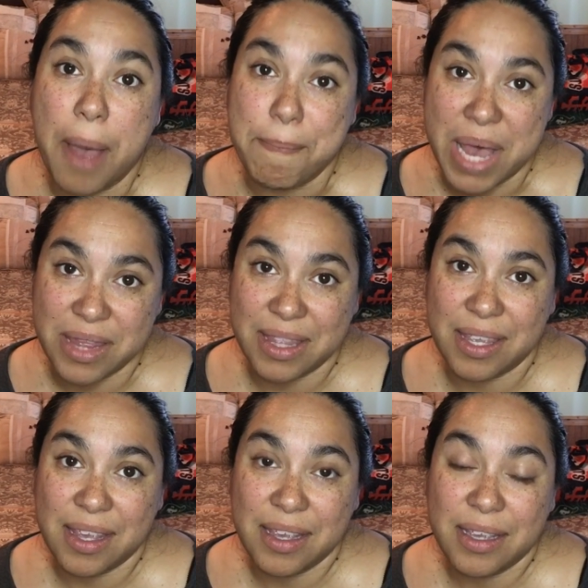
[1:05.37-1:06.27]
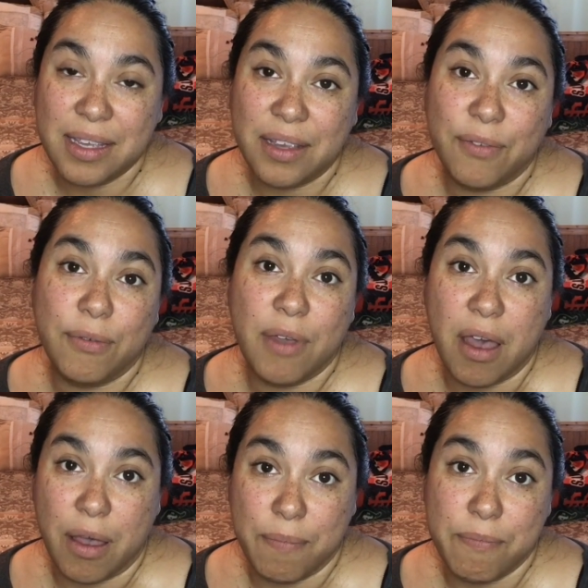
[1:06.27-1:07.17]
a month,
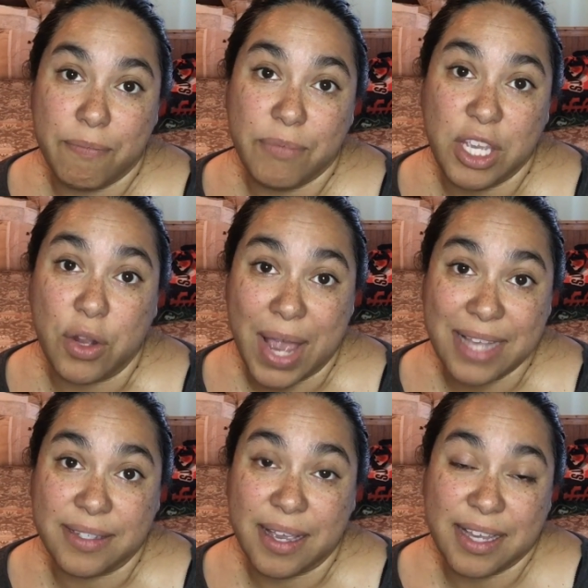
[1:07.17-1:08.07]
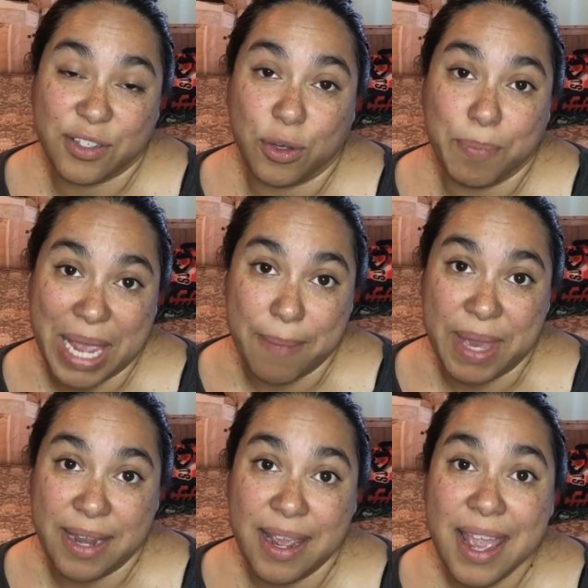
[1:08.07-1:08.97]
as your
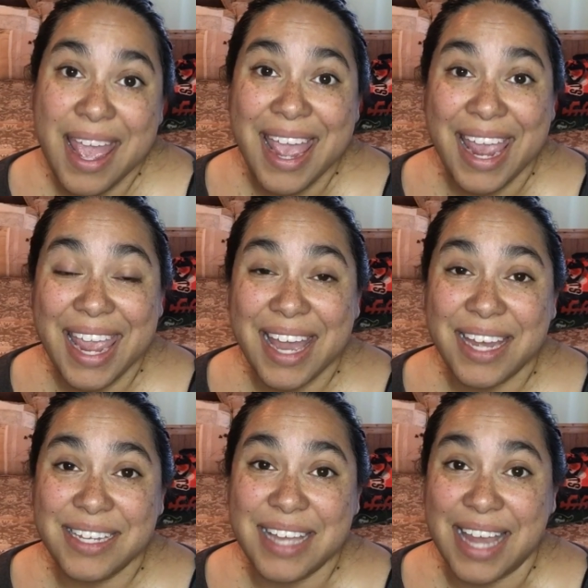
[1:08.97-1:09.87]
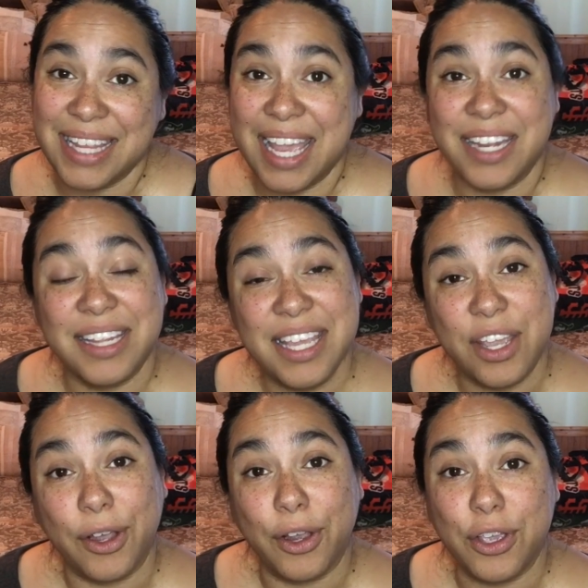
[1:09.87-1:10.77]
payment. And at the end of the
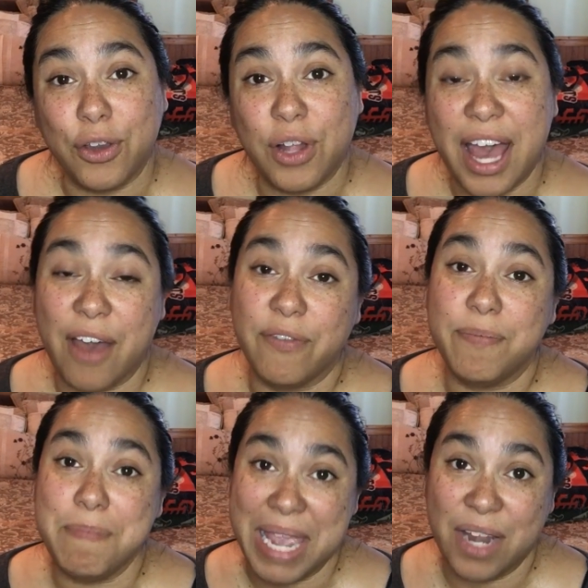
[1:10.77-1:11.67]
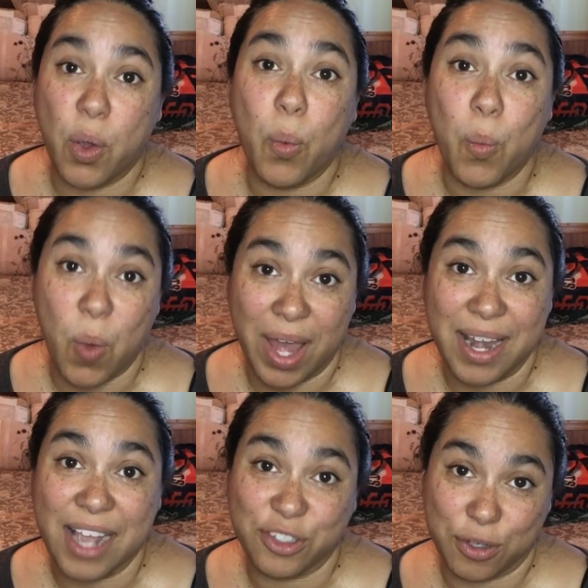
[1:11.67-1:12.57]
year, you'll have made one
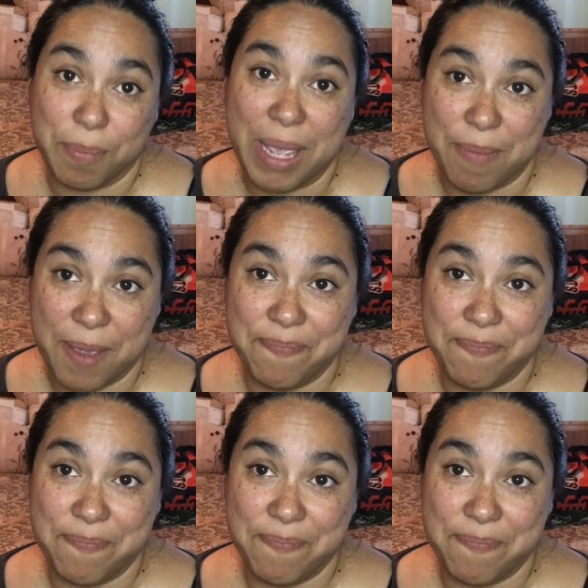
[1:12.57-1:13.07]
extra payment.